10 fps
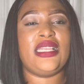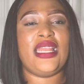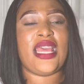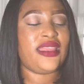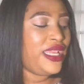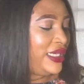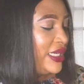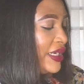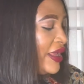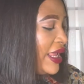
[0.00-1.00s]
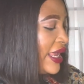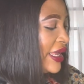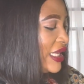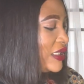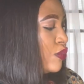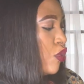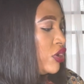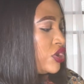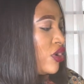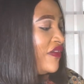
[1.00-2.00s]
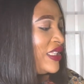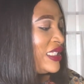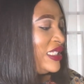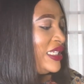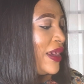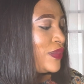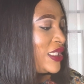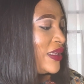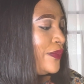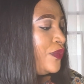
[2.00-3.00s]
and I think that it gets most of its depth